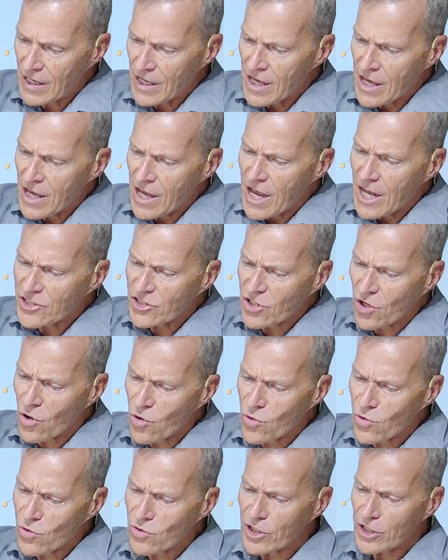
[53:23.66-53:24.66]
And
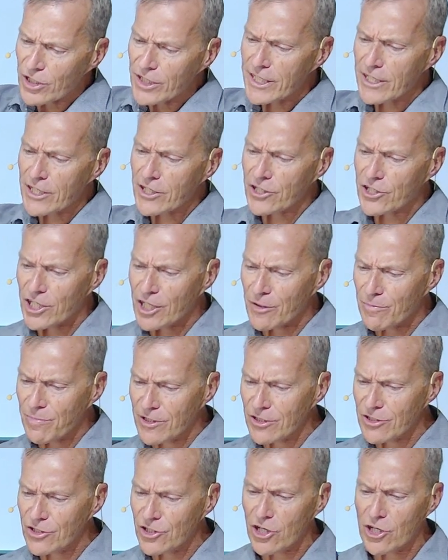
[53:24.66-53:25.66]
so the leadership
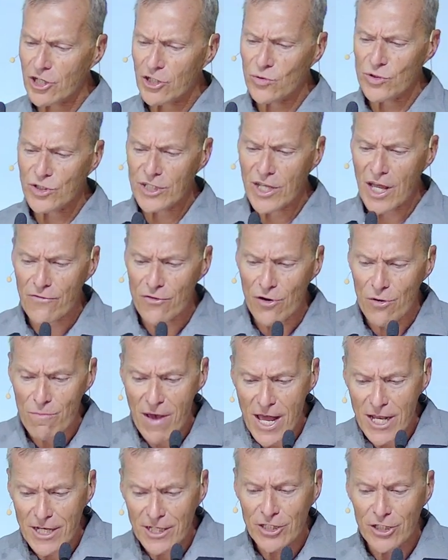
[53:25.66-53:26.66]
in church was never
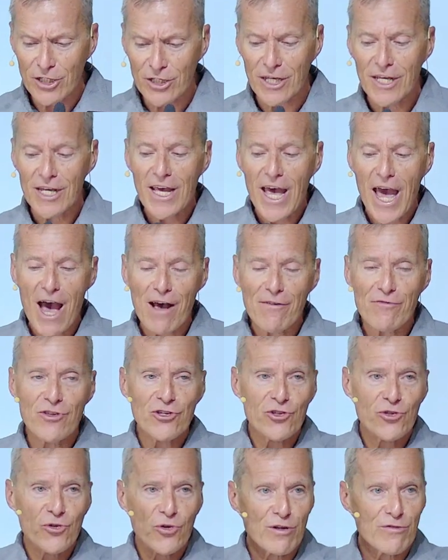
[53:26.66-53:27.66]
meant to have
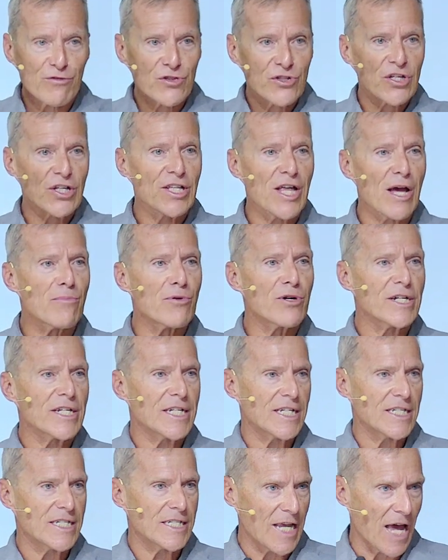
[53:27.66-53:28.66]
this sort of
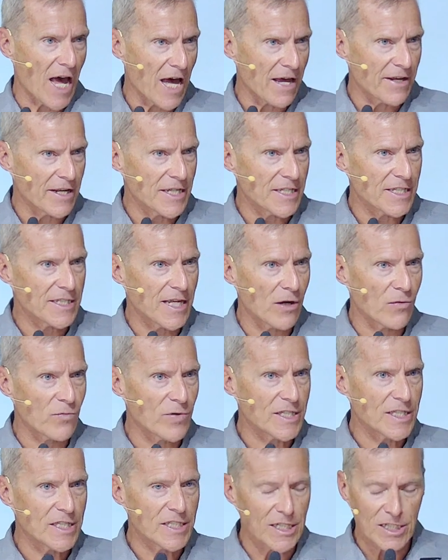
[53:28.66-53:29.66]
celebrity status that we
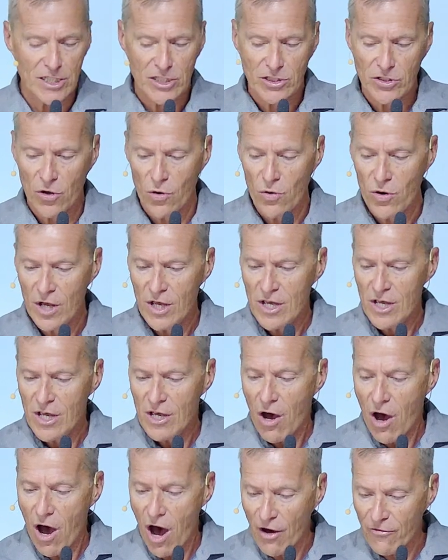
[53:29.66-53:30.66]
see so
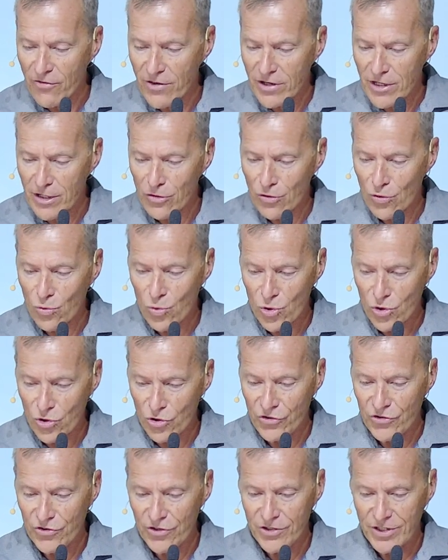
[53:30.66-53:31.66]
often in the
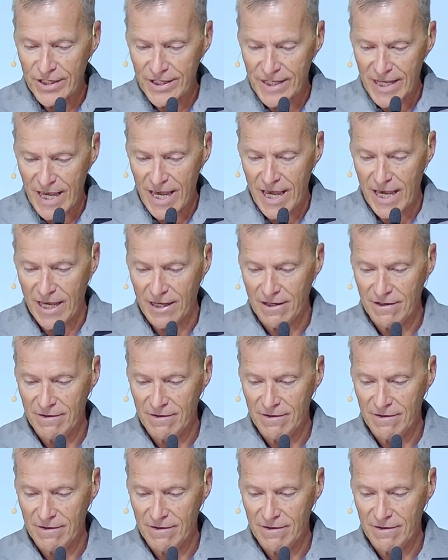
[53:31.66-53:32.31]
world today.